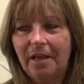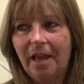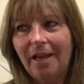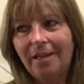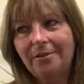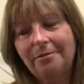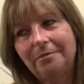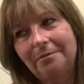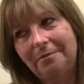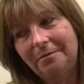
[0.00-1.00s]
And
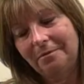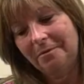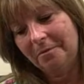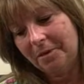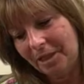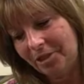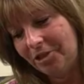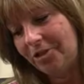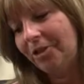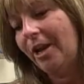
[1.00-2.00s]

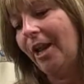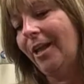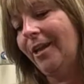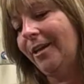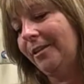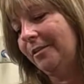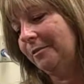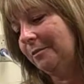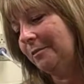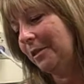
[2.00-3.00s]
teacher and
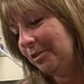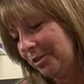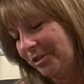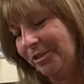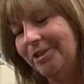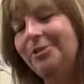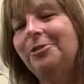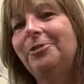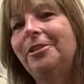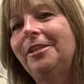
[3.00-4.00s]
engineering
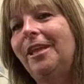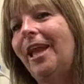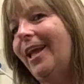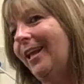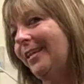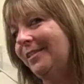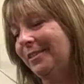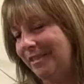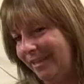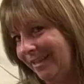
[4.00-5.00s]
student and
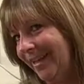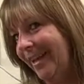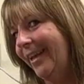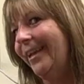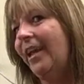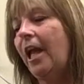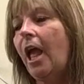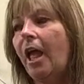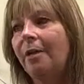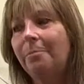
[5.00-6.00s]
CNA
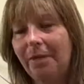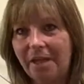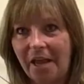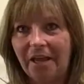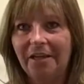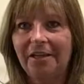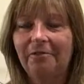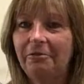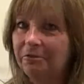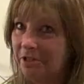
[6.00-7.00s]
and PA.
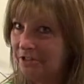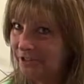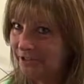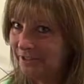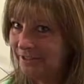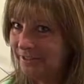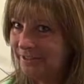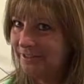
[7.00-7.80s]
We weren't all nurses.